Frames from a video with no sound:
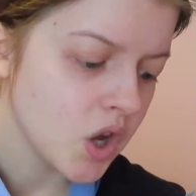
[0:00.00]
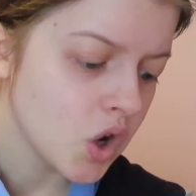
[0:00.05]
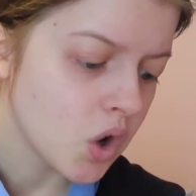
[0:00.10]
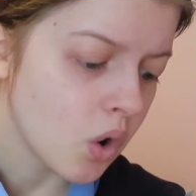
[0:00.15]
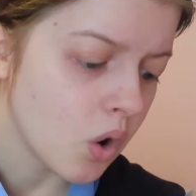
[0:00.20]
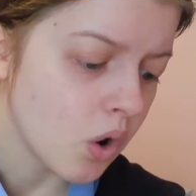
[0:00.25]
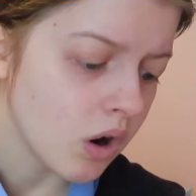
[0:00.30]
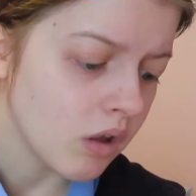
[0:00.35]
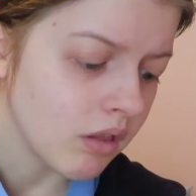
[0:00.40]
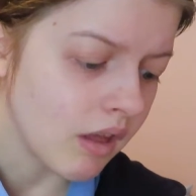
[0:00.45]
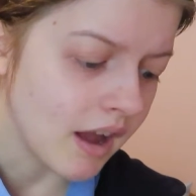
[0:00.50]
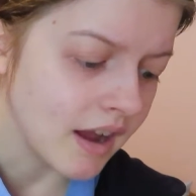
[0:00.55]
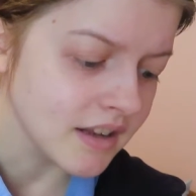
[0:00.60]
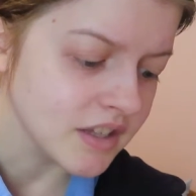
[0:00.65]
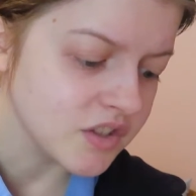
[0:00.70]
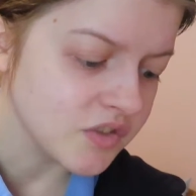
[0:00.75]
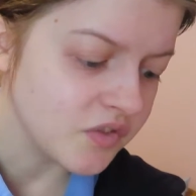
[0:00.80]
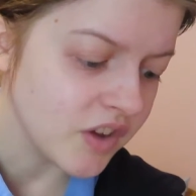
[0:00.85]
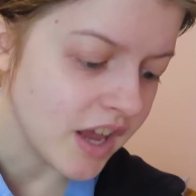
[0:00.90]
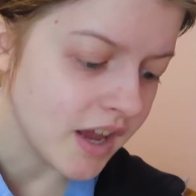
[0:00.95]

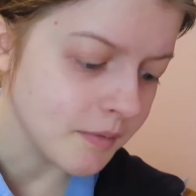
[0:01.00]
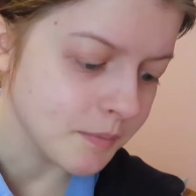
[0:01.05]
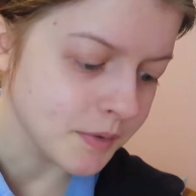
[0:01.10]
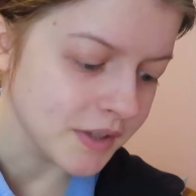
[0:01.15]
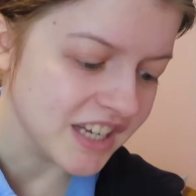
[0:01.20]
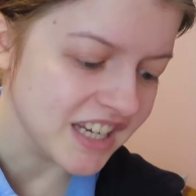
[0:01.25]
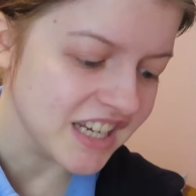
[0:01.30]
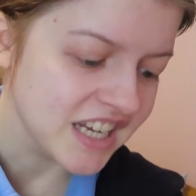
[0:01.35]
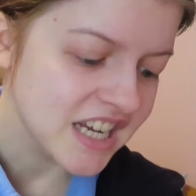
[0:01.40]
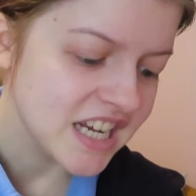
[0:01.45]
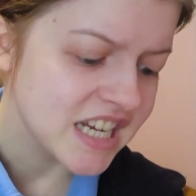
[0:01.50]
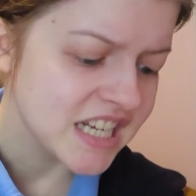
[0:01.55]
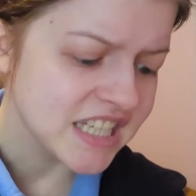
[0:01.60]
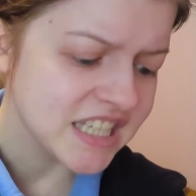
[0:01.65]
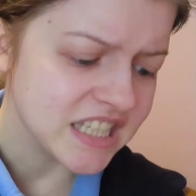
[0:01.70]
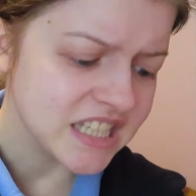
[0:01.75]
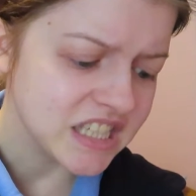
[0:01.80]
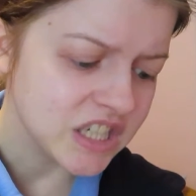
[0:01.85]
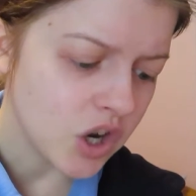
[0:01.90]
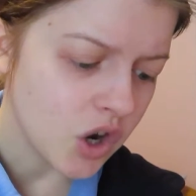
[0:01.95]
Coraline's family
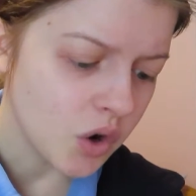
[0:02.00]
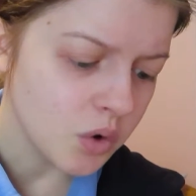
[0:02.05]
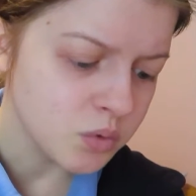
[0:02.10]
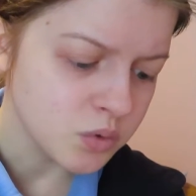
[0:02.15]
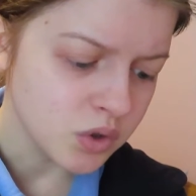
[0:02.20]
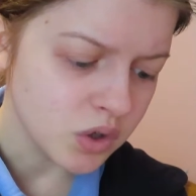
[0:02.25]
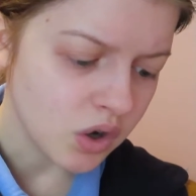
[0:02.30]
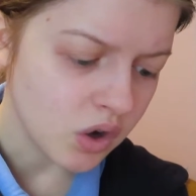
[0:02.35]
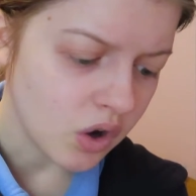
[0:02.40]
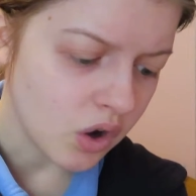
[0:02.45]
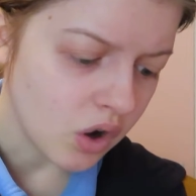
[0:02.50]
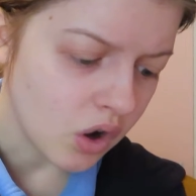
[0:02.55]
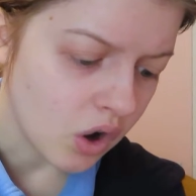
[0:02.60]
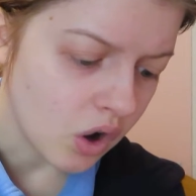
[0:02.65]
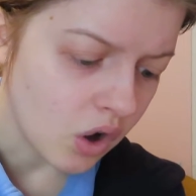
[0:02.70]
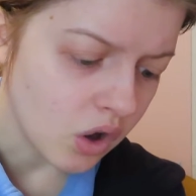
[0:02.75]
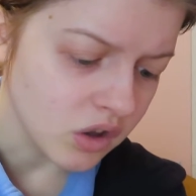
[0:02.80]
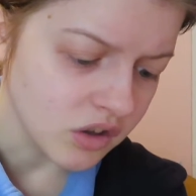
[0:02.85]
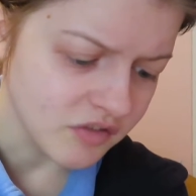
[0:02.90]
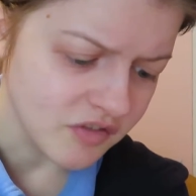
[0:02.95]
didn't own
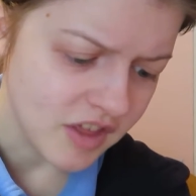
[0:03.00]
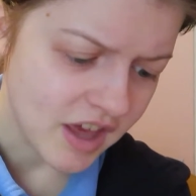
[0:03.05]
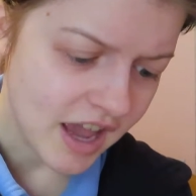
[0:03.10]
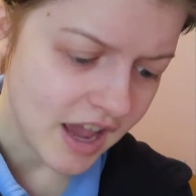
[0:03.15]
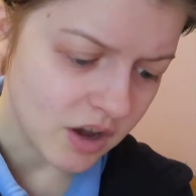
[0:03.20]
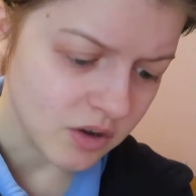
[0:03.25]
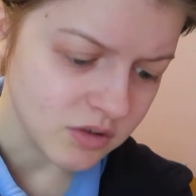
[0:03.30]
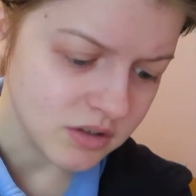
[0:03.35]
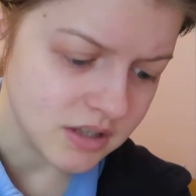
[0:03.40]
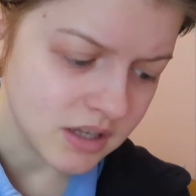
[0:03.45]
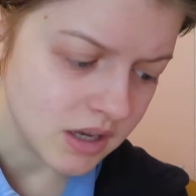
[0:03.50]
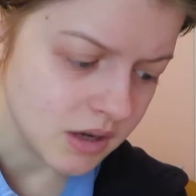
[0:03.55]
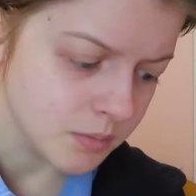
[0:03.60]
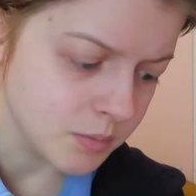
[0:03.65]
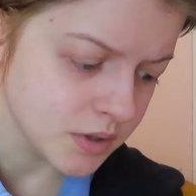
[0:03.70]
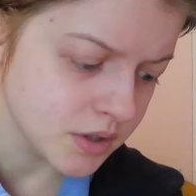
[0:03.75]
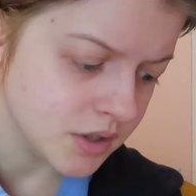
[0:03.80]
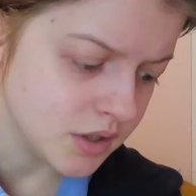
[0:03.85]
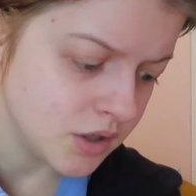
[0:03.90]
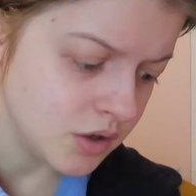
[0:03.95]
all of the house. It
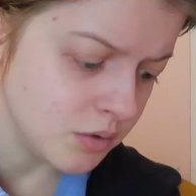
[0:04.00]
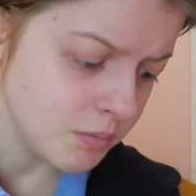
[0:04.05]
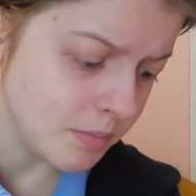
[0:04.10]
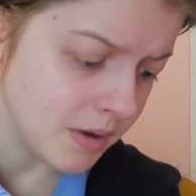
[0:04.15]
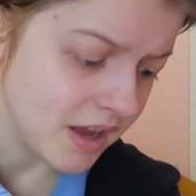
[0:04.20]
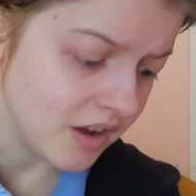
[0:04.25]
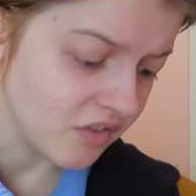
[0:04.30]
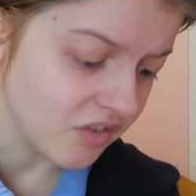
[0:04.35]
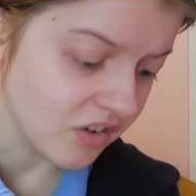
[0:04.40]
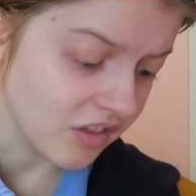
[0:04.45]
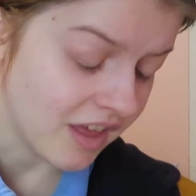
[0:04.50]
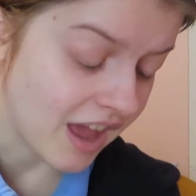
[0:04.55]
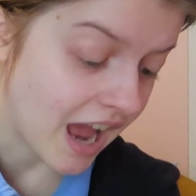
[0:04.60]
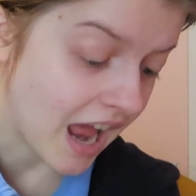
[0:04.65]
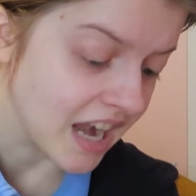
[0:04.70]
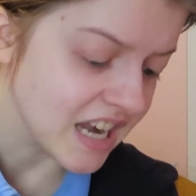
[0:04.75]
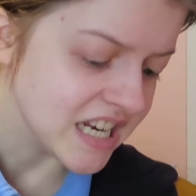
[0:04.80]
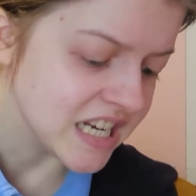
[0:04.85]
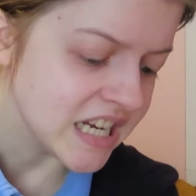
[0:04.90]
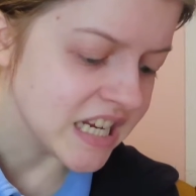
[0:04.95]
was too big for
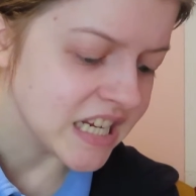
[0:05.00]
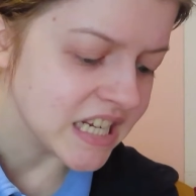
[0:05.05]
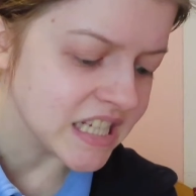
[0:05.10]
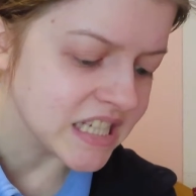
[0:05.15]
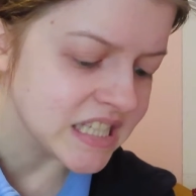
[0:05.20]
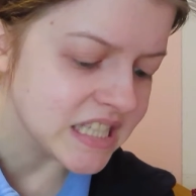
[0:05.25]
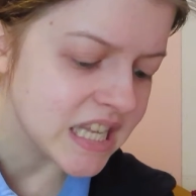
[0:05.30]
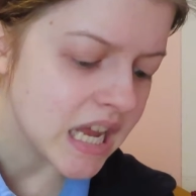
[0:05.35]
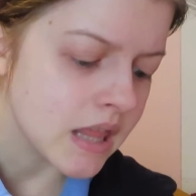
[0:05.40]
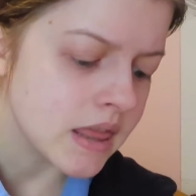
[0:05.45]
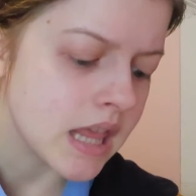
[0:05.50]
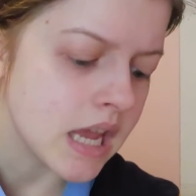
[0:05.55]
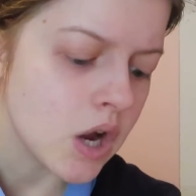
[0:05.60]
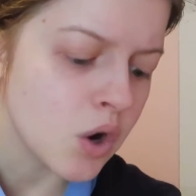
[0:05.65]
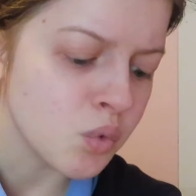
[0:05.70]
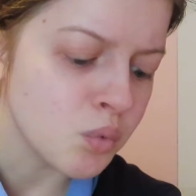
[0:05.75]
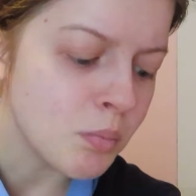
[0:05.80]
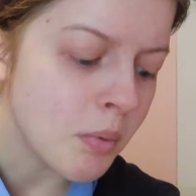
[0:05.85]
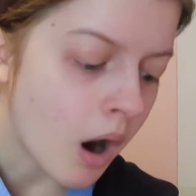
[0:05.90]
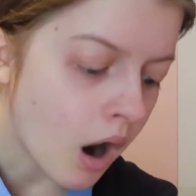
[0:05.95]
that. Instead, they
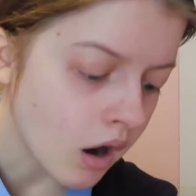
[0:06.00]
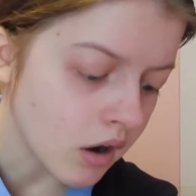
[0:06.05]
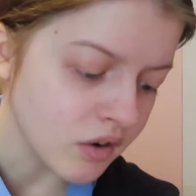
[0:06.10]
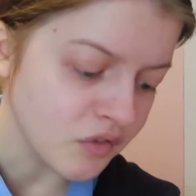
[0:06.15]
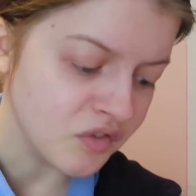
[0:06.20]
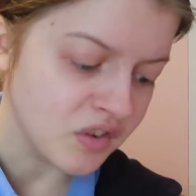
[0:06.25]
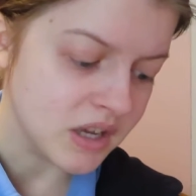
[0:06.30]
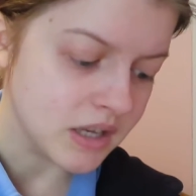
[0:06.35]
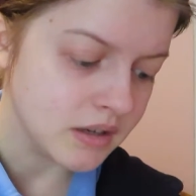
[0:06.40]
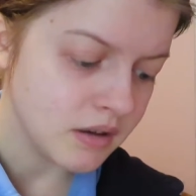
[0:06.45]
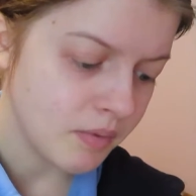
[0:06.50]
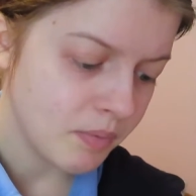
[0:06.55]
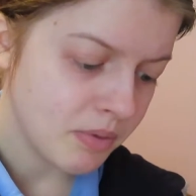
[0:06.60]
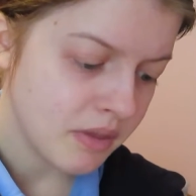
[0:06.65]
owned part of it.